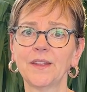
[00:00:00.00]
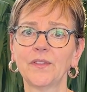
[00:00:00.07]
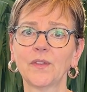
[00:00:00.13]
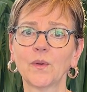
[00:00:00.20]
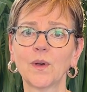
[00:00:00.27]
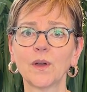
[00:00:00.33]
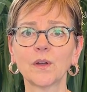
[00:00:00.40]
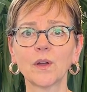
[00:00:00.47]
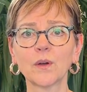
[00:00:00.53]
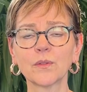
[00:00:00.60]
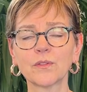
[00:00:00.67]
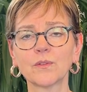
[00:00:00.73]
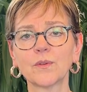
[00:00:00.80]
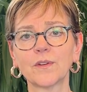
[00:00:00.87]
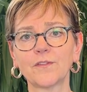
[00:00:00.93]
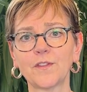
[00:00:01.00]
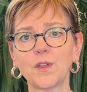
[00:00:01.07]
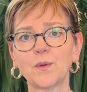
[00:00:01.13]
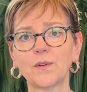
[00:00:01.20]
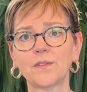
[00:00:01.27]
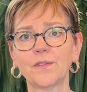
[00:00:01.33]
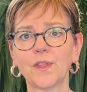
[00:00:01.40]
So I'll go through a
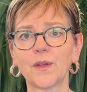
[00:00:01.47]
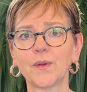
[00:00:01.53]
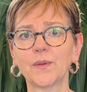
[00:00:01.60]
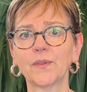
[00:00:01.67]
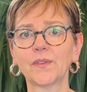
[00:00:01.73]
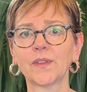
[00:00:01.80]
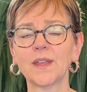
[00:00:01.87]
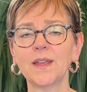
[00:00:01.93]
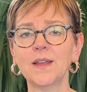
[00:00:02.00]
few of those.